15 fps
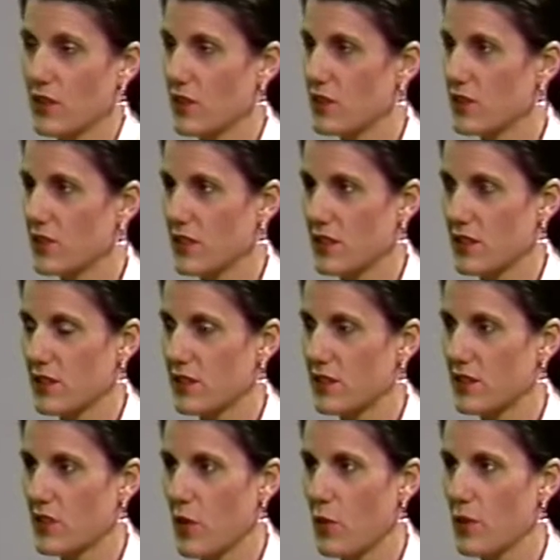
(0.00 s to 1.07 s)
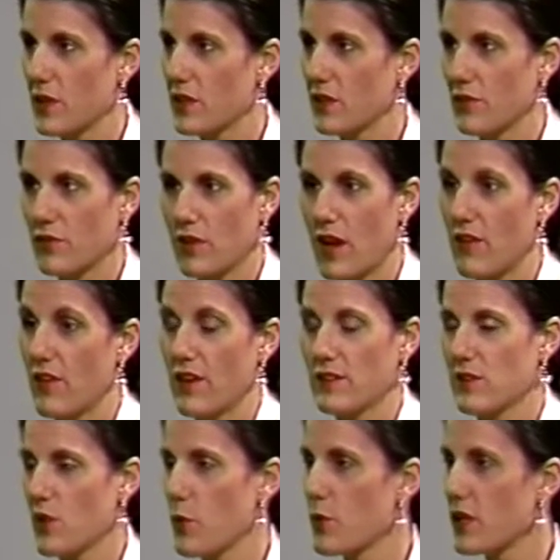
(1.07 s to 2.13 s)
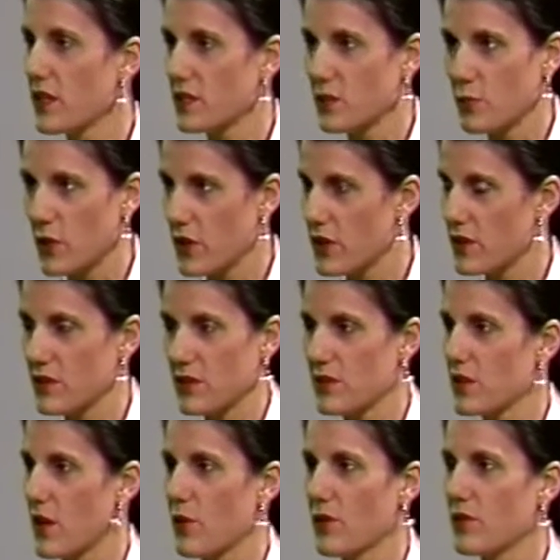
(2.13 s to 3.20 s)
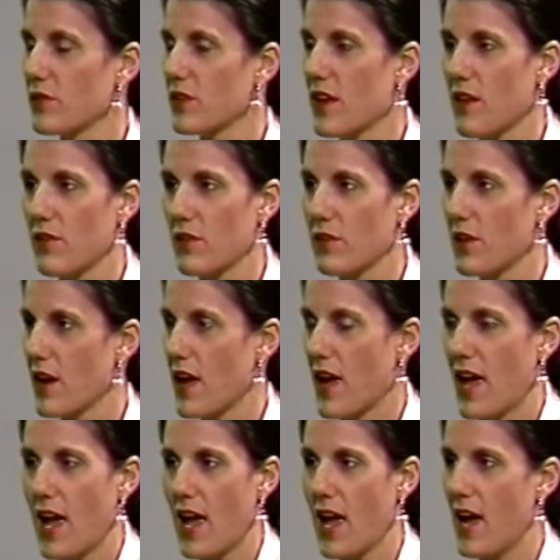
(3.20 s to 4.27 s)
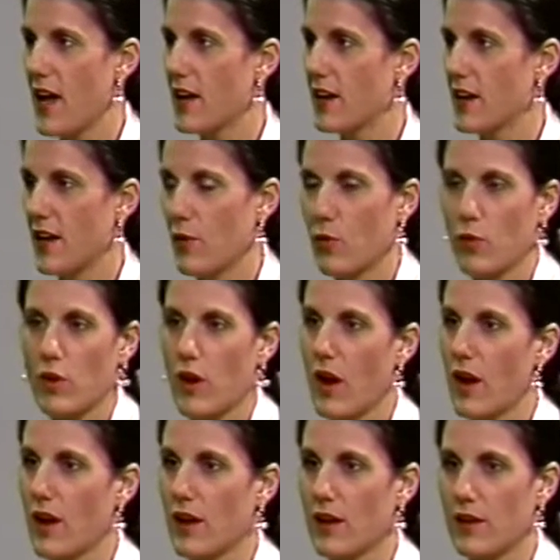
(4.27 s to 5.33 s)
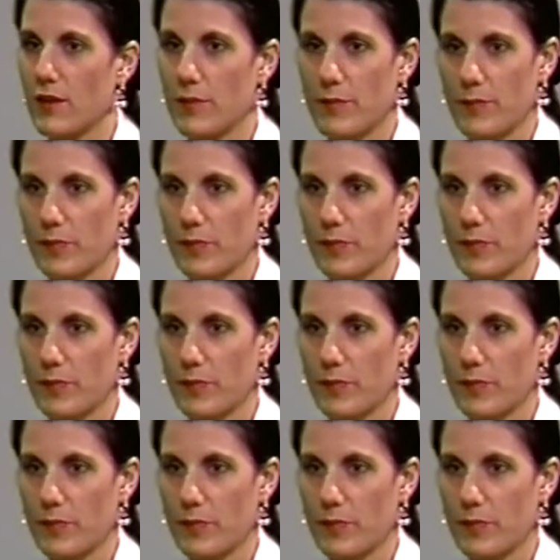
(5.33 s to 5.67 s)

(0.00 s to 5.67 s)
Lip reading: you just get to see so many different, I've had so many experiences I would have never had were I